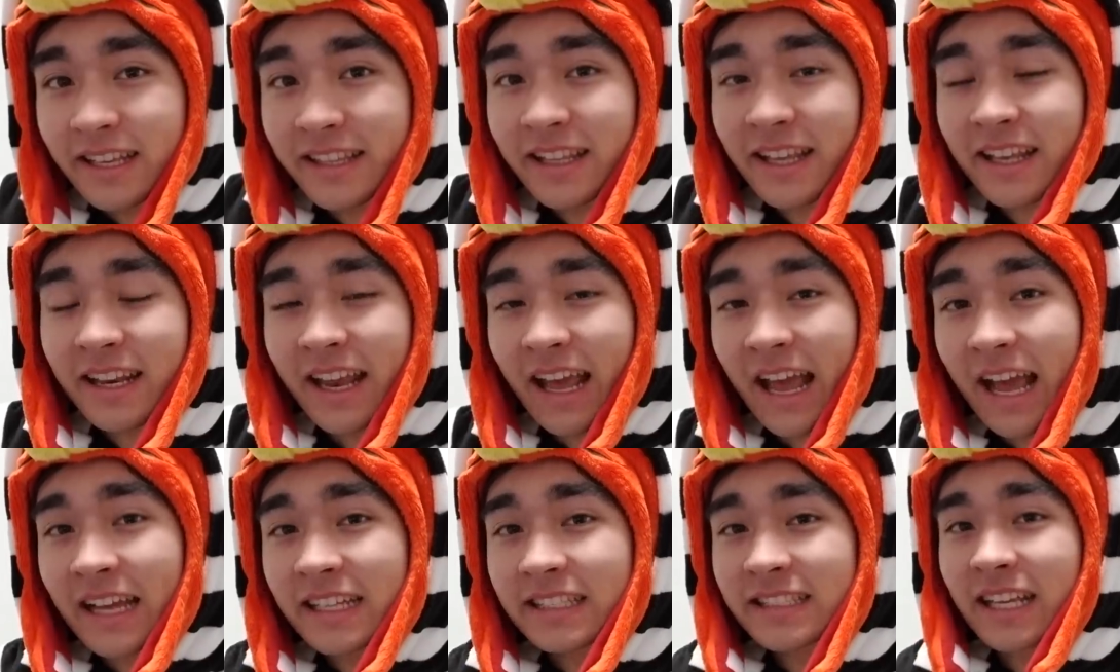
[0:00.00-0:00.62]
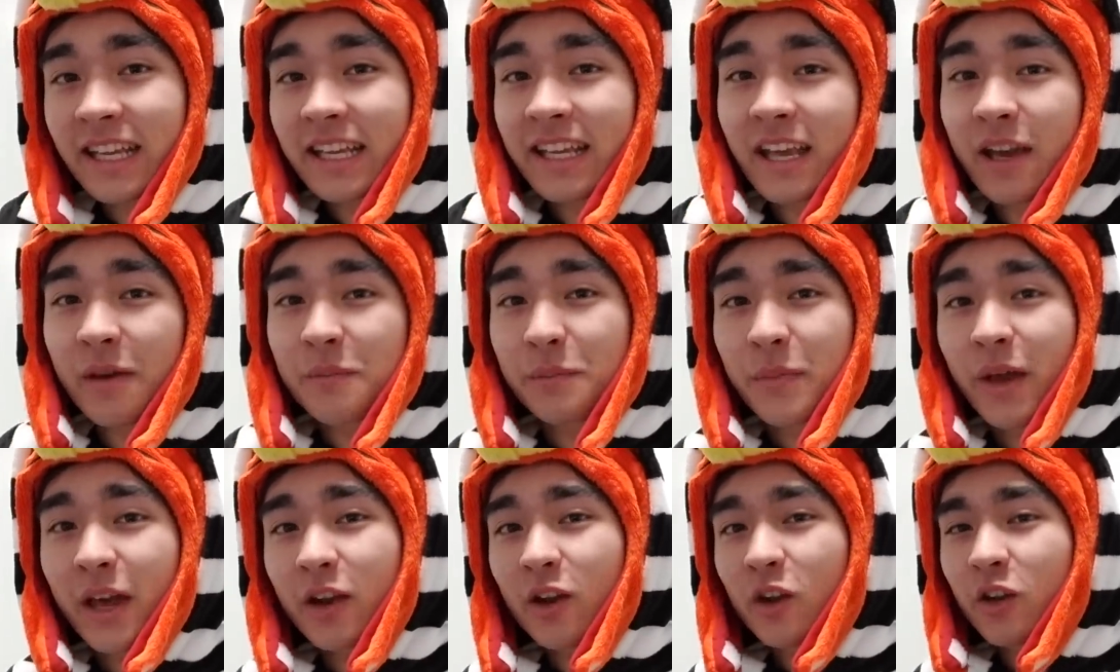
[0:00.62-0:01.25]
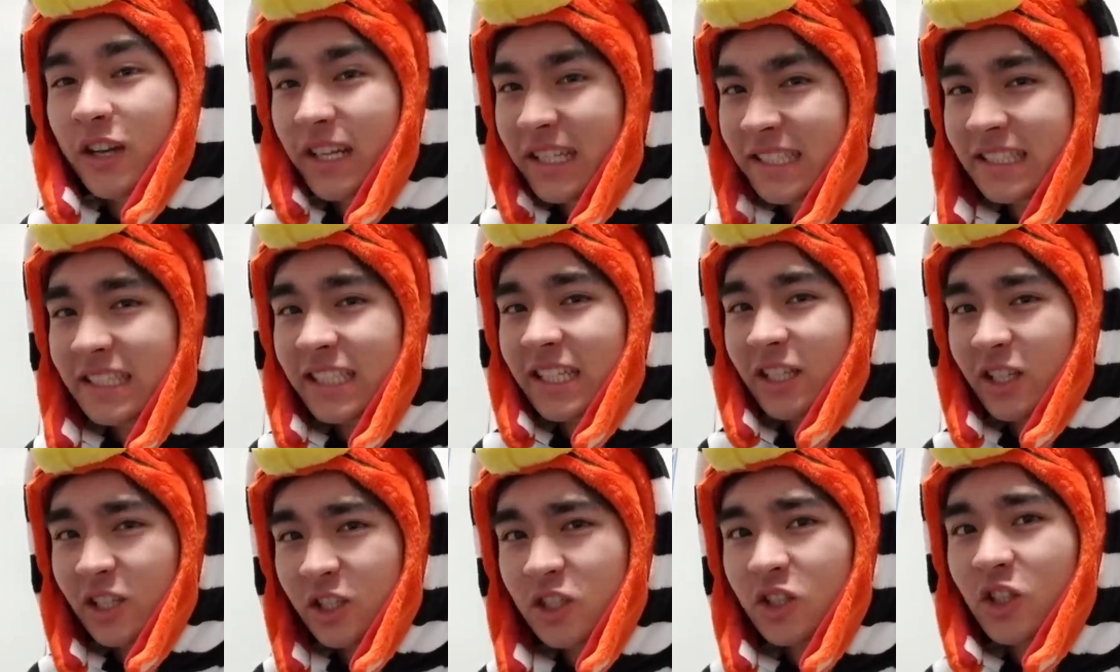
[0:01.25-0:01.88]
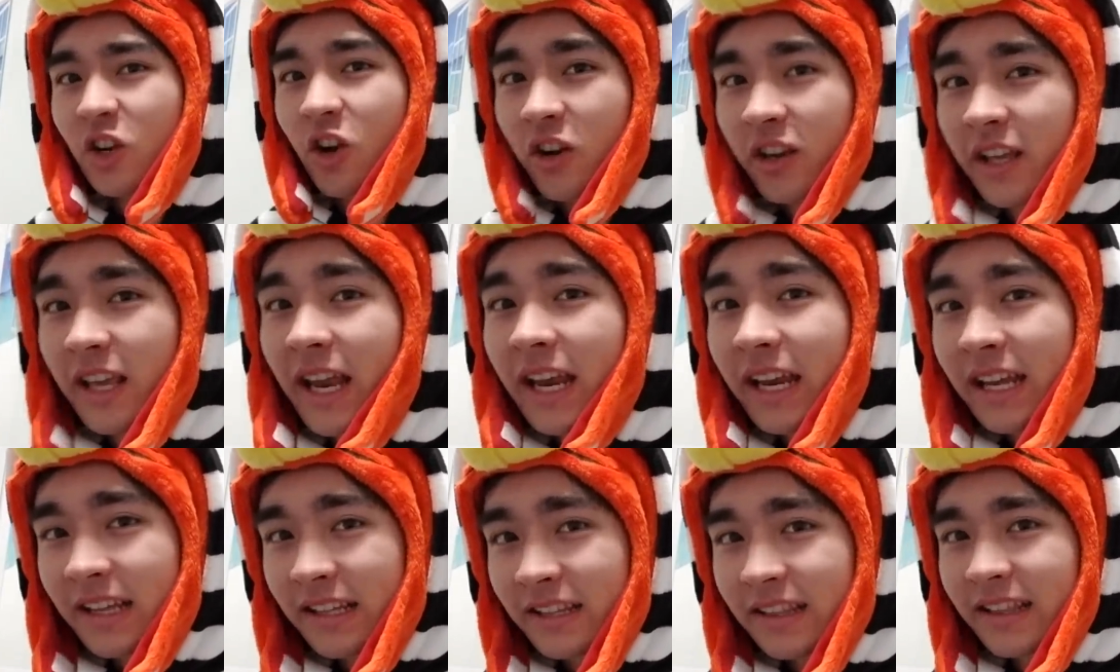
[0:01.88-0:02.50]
And then as I get better, it's gonna start getting